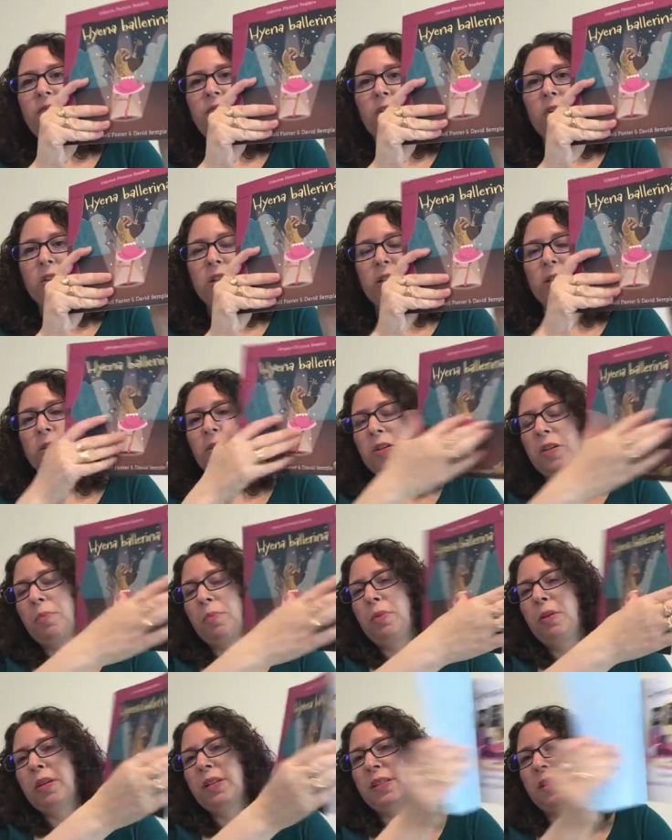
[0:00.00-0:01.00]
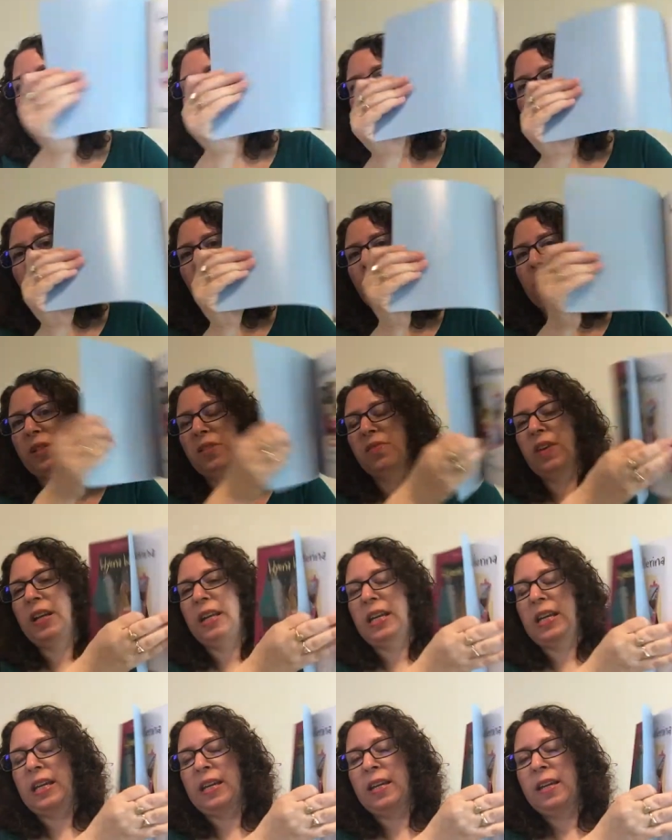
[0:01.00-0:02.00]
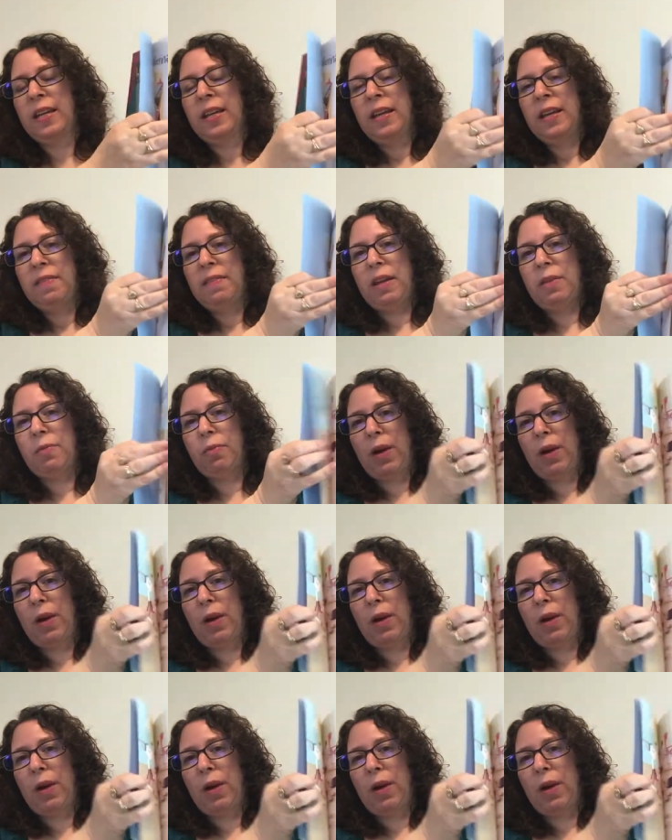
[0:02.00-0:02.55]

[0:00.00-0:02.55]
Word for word: first learner books. They're always funny. They